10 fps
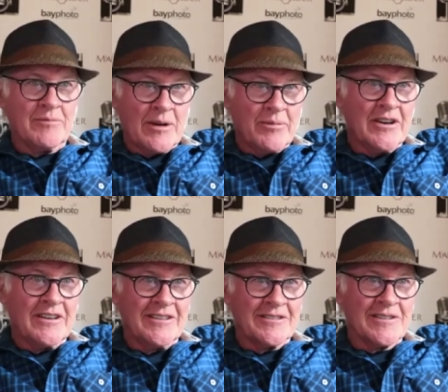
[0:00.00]
Remember
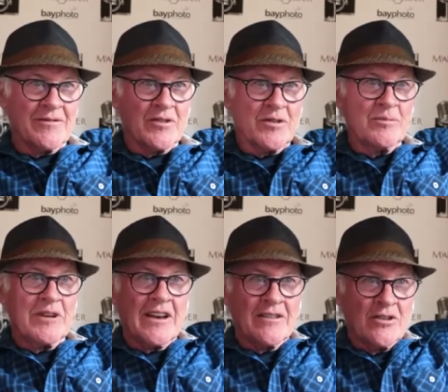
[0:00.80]
in his living room,
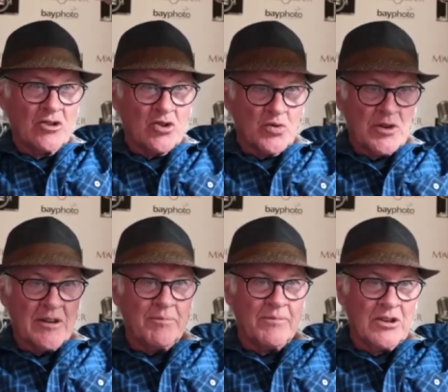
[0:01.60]
he had those
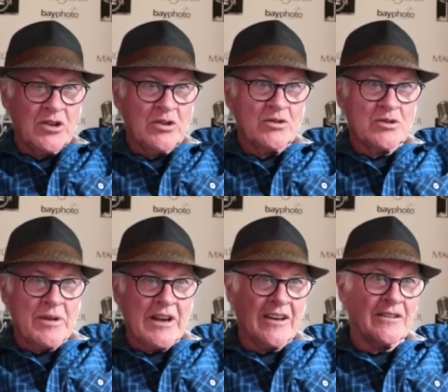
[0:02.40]
three huge
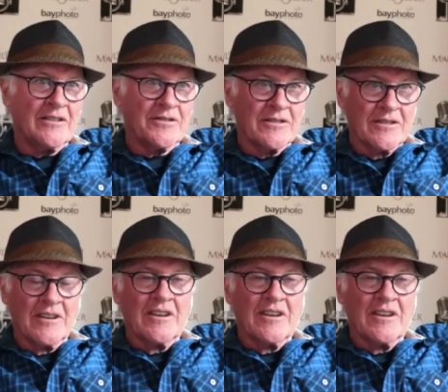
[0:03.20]
panels.